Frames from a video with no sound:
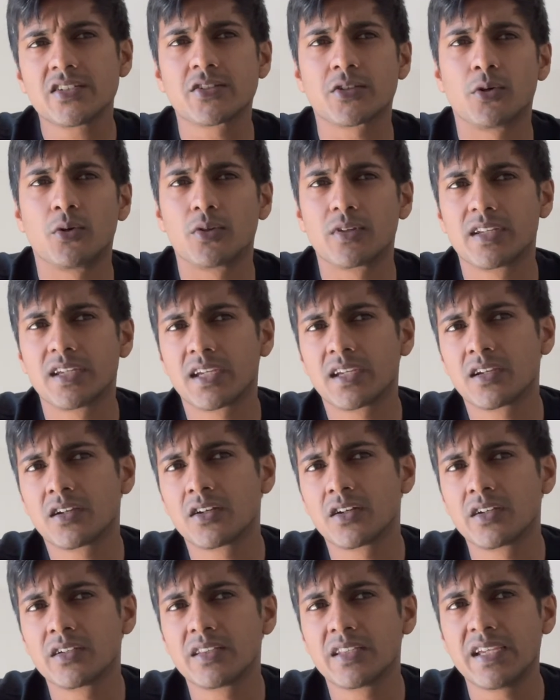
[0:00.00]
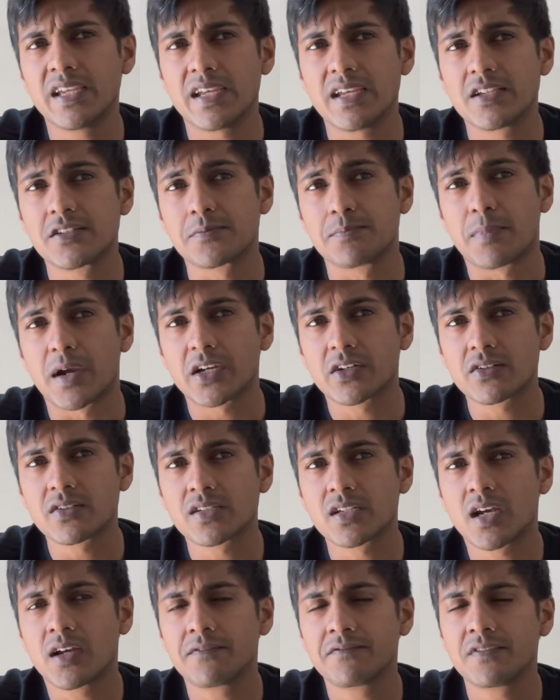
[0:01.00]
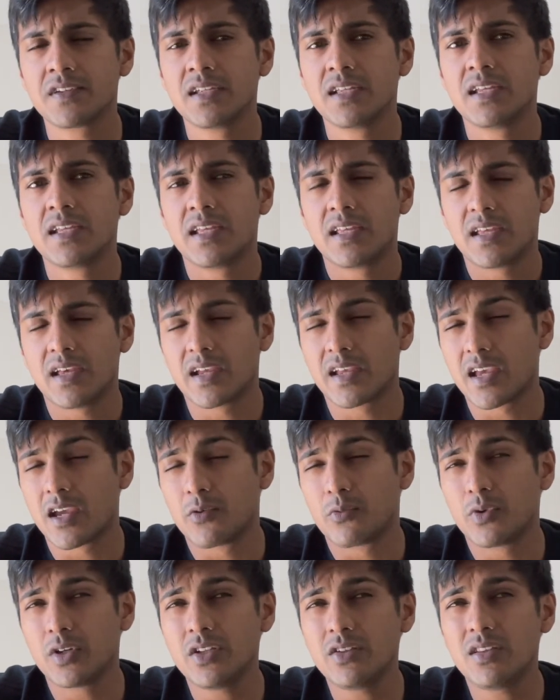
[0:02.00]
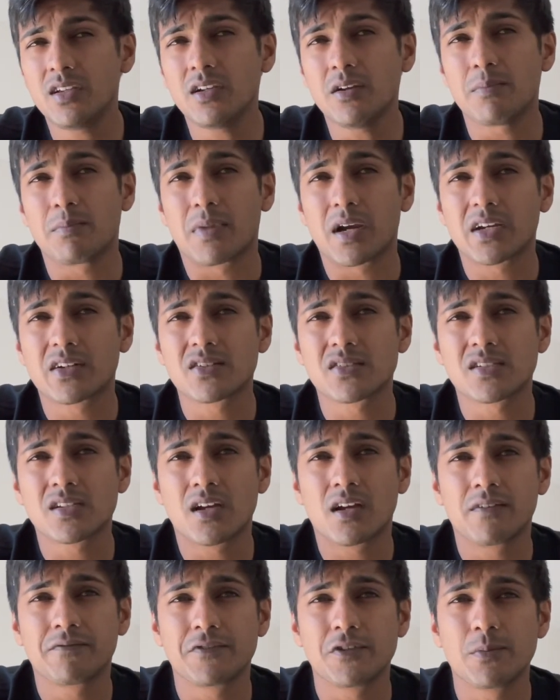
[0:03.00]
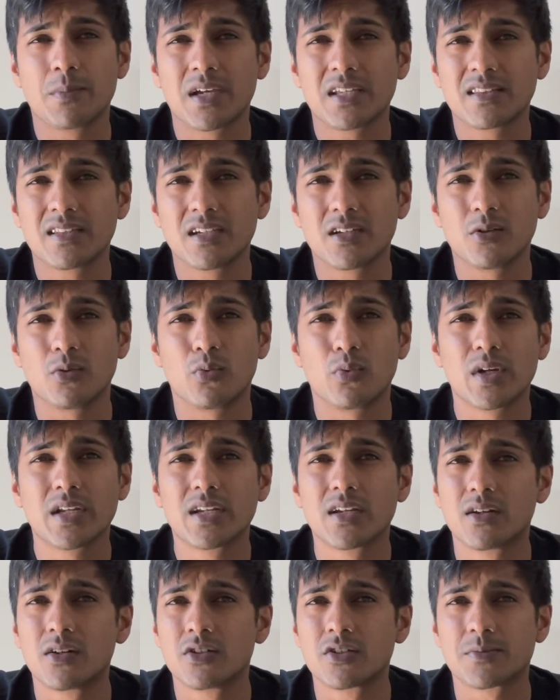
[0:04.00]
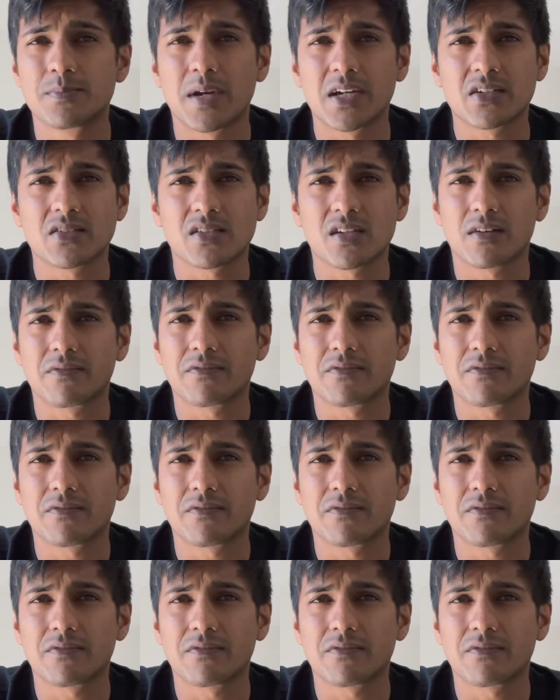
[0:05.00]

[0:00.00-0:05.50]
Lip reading: holding currently is Microsoft. Again, when you think of Microsoft, you might think of Windows, Microsoft